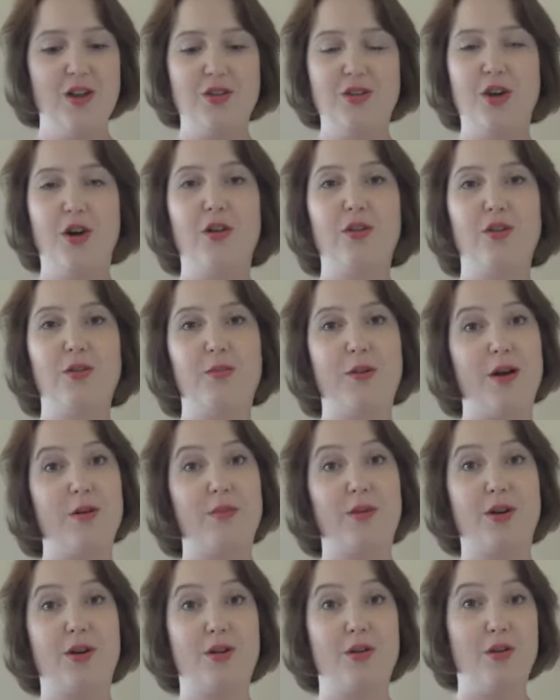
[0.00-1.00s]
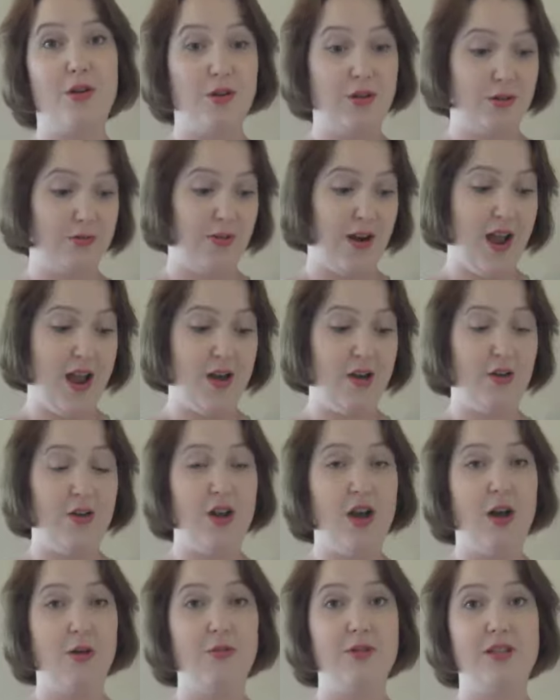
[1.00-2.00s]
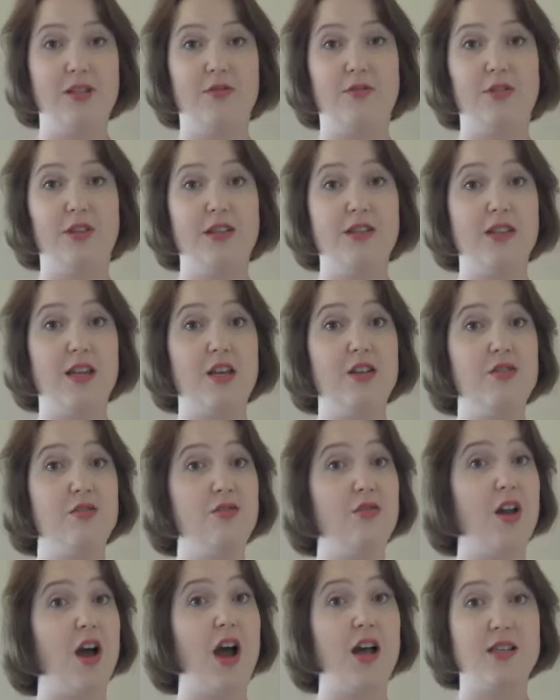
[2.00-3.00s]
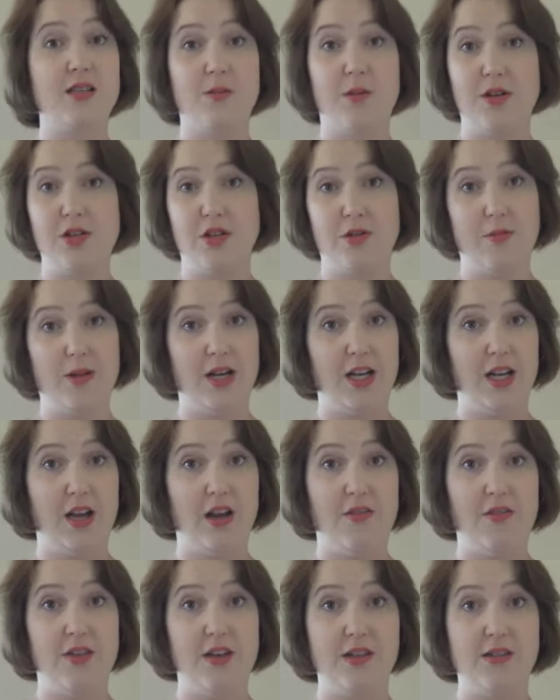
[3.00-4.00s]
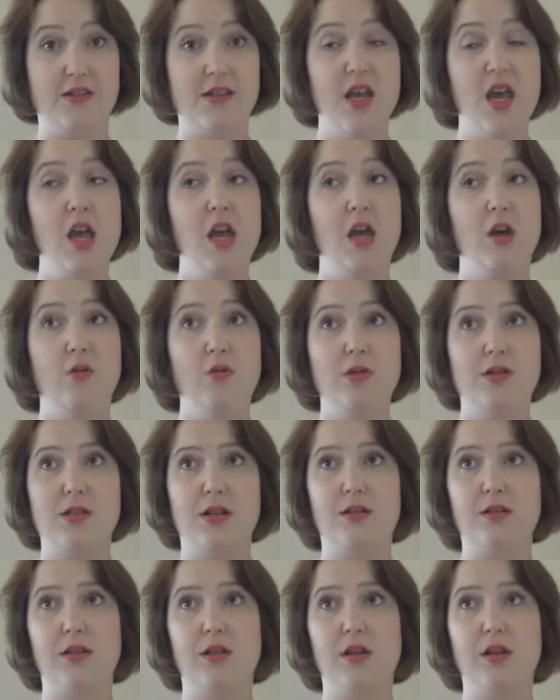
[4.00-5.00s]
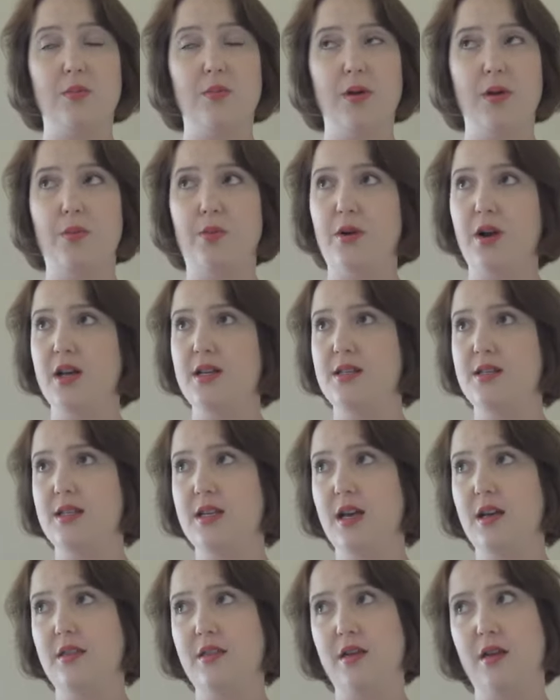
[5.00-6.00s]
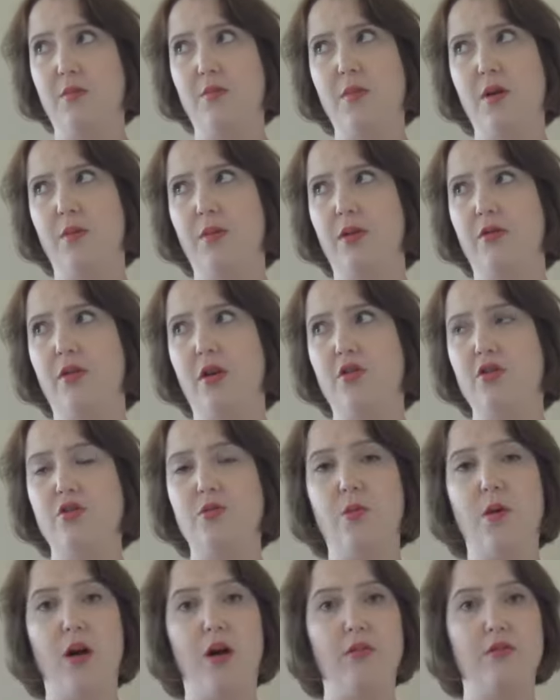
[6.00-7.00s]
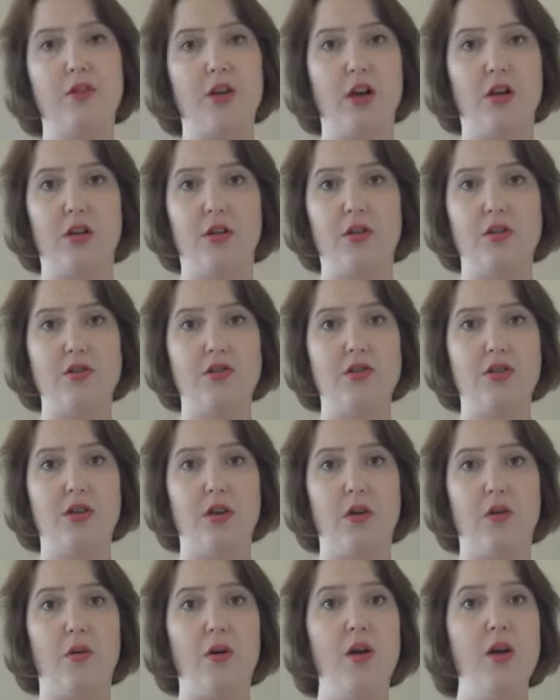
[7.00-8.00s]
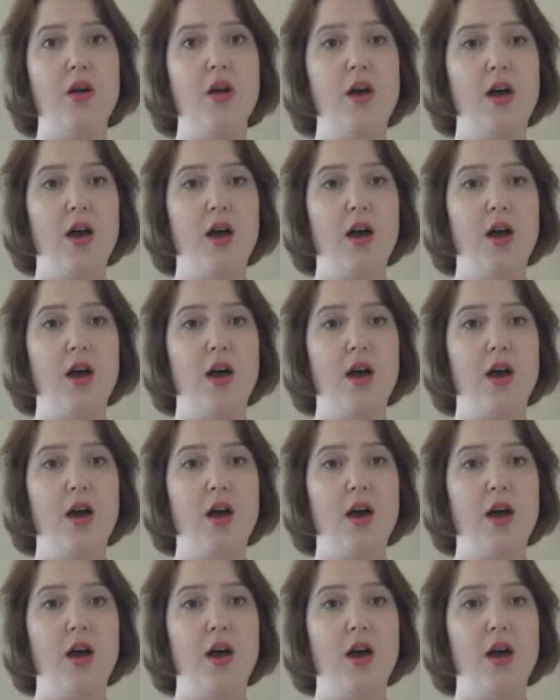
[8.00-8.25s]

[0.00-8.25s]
total bummer all around. I would definitely say do not spend your money on this. It was a little bit pricey, I think maybe around $12. So